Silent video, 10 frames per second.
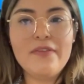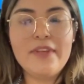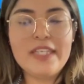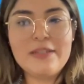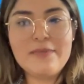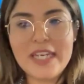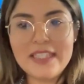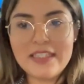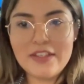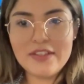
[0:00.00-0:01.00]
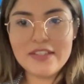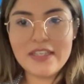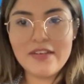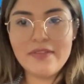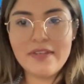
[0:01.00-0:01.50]
victimizing
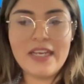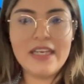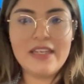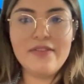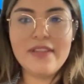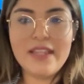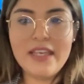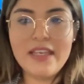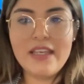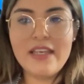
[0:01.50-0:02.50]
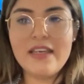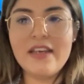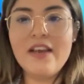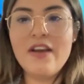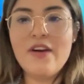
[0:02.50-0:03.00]
yourself and negative
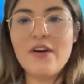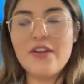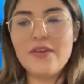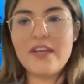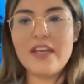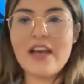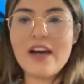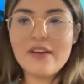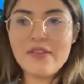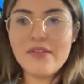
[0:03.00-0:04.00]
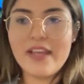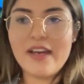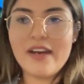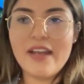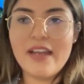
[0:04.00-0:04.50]
thinking, or you get out of
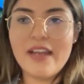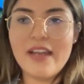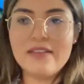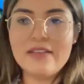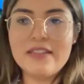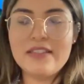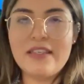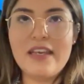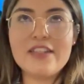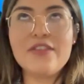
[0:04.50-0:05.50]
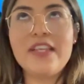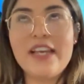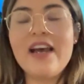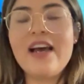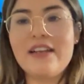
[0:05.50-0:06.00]
there and see. Actually, I
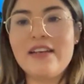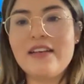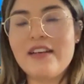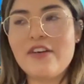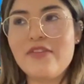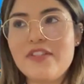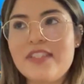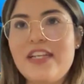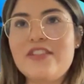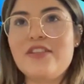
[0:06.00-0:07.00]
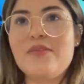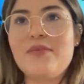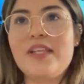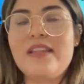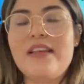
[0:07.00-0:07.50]
had a conversation
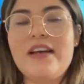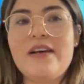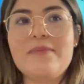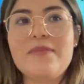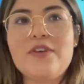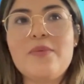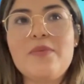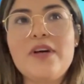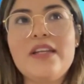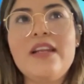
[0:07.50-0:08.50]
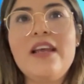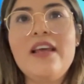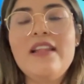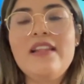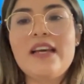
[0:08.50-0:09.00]
with someone
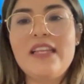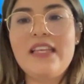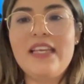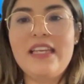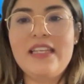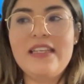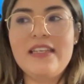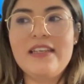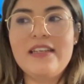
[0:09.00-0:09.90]
that he